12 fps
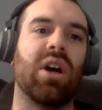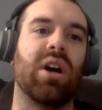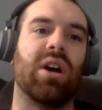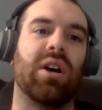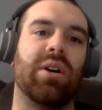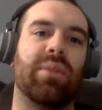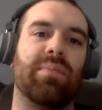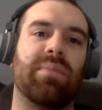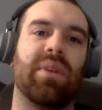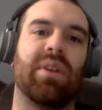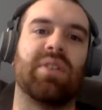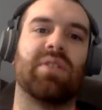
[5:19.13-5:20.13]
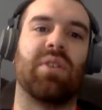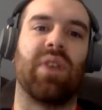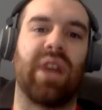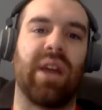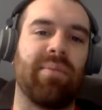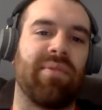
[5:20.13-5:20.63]
So
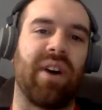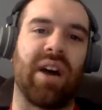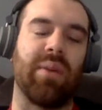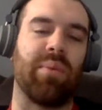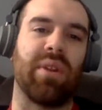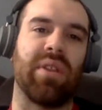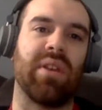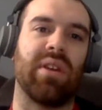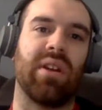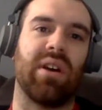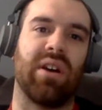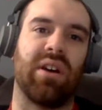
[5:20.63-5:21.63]
like I'm fine with it.